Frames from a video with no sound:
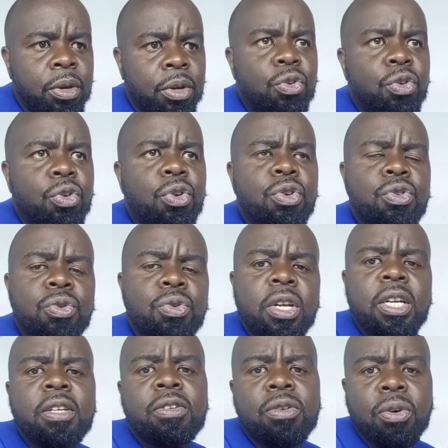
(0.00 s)
you
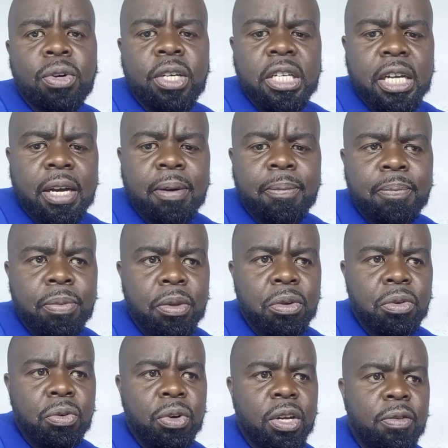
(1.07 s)
need sodium,
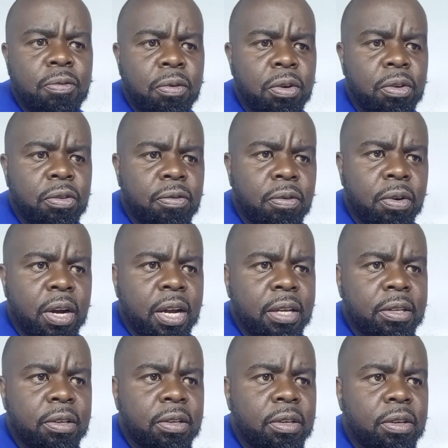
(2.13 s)
you need
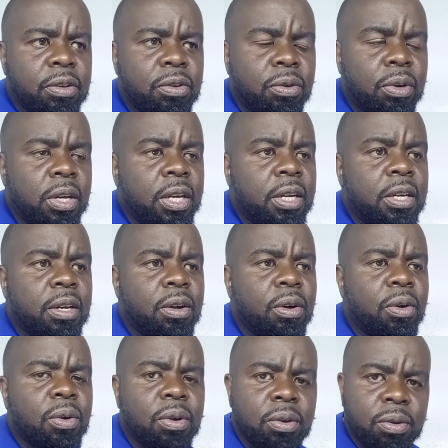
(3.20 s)
phosphorus, you need
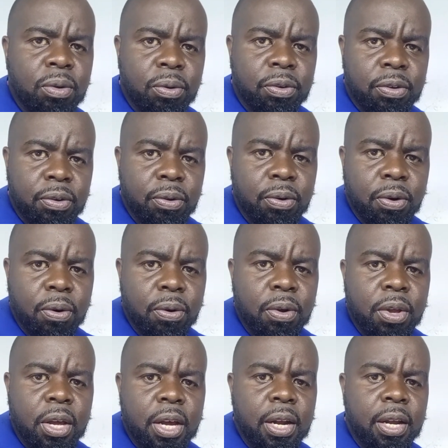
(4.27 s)
all those,
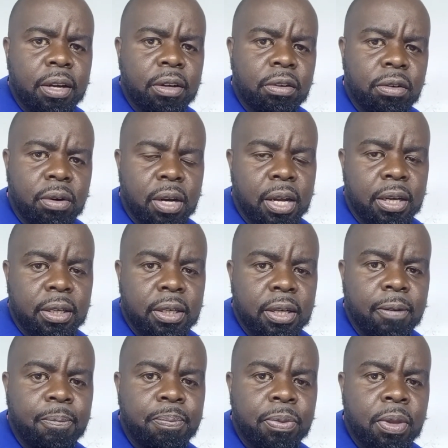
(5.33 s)
electrolytes.
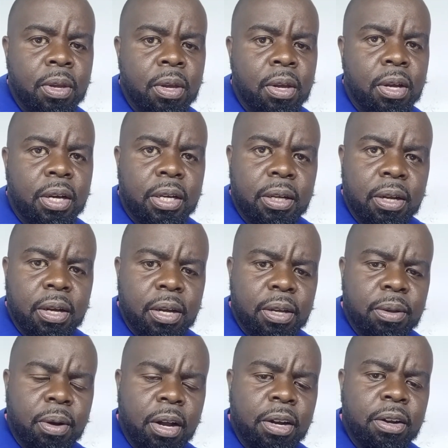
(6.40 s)

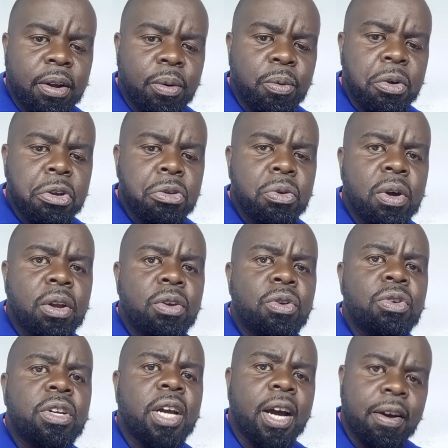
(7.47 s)
And when you are
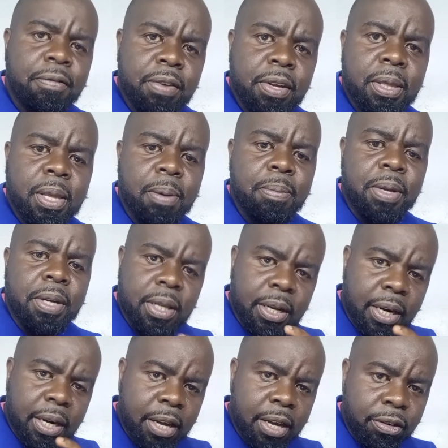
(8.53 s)
not having them in
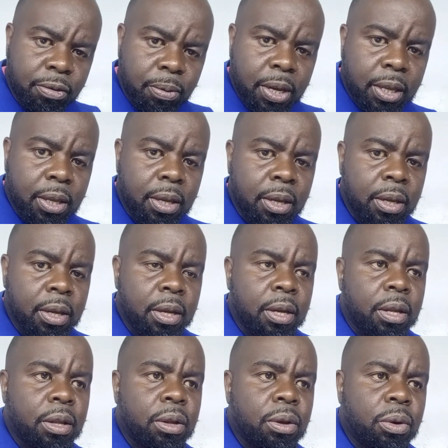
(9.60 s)
the right way,
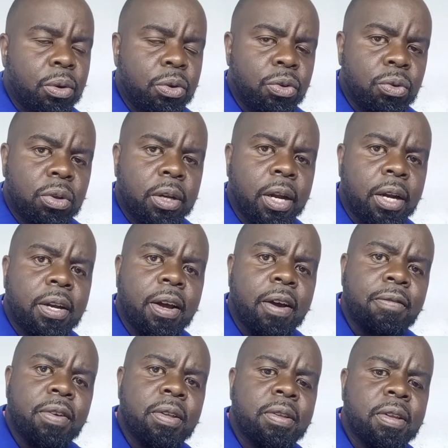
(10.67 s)
you start
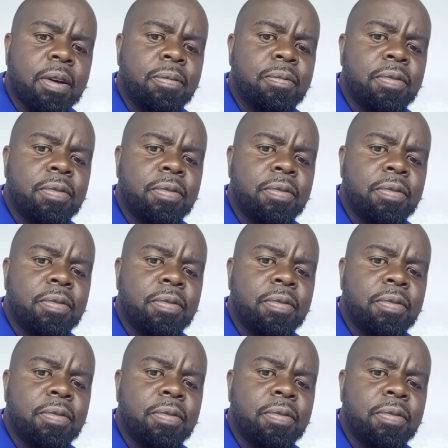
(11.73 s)
having some